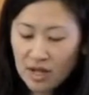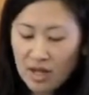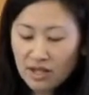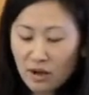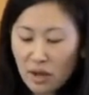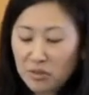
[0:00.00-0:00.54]

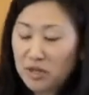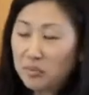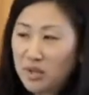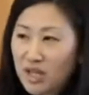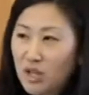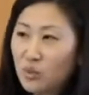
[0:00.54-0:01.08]
Now, I'm going to
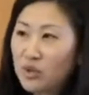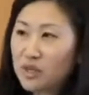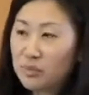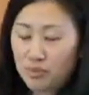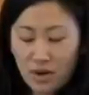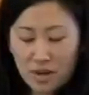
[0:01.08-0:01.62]
begin with the
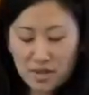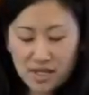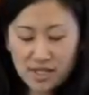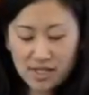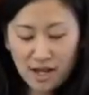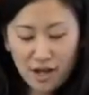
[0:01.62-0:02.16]

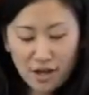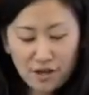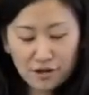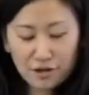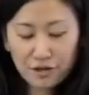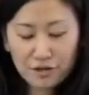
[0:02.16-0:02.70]
premise that
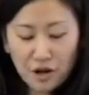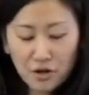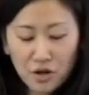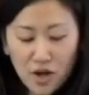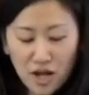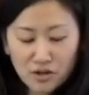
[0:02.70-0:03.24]
a
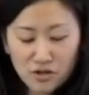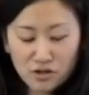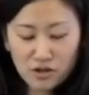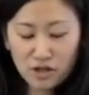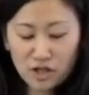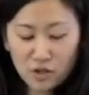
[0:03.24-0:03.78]
thorough answer to
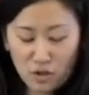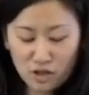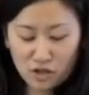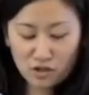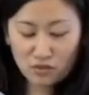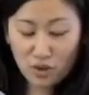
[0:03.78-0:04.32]
these
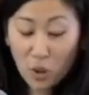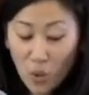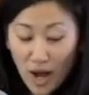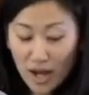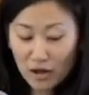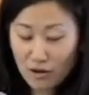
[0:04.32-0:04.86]
questions
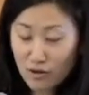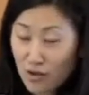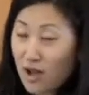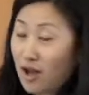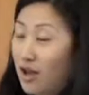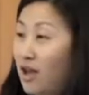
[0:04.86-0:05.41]
requires
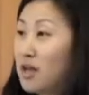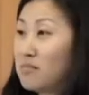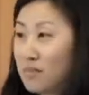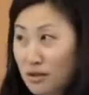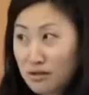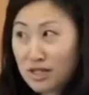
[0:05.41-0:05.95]
a
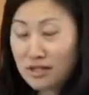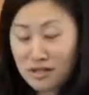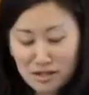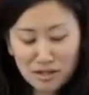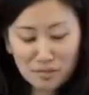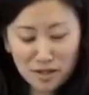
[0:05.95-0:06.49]

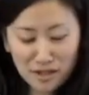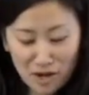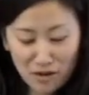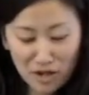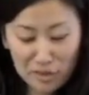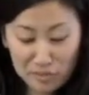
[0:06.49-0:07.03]

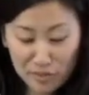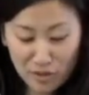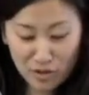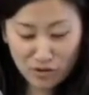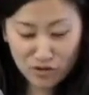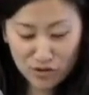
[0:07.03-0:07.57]
multidisciplinary
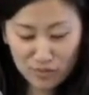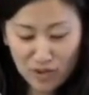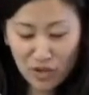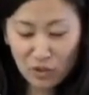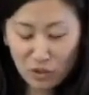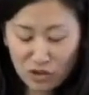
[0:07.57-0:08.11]
approach
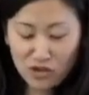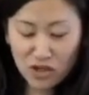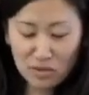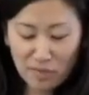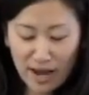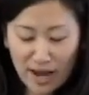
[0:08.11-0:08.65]
in order to
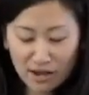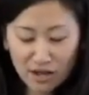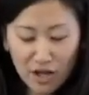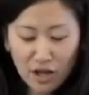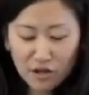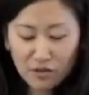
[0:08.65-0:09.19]
unpack
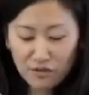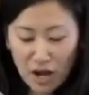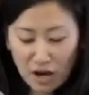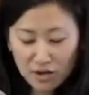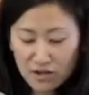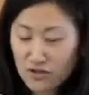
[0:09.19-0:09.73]
the
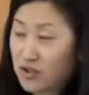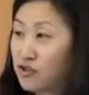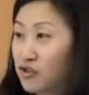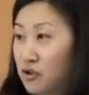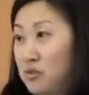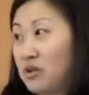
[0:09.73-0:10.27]
various
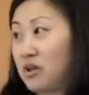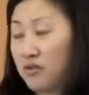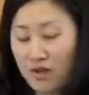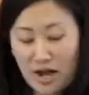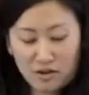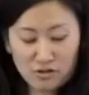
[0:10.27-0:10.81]
contributing
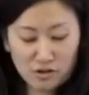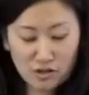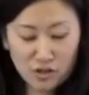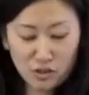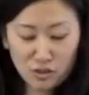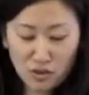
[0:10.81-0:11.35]
factors
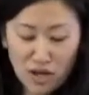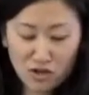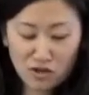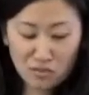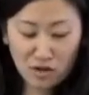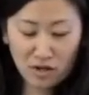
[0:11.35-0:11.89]
to Asian
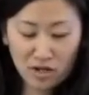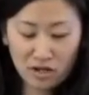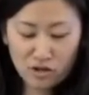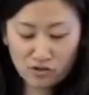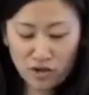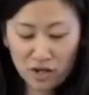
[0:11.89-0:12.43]
American
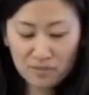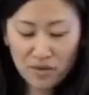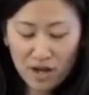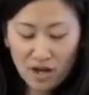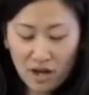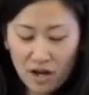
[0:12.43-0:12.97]
history.
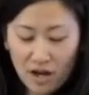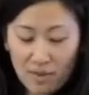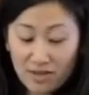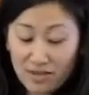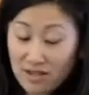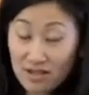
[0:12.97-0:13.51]

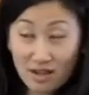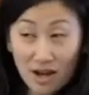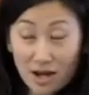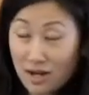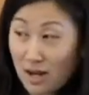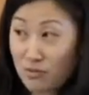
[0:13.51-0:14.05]

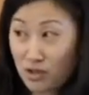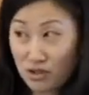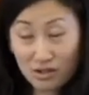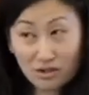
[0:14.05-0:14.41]
And I'm just,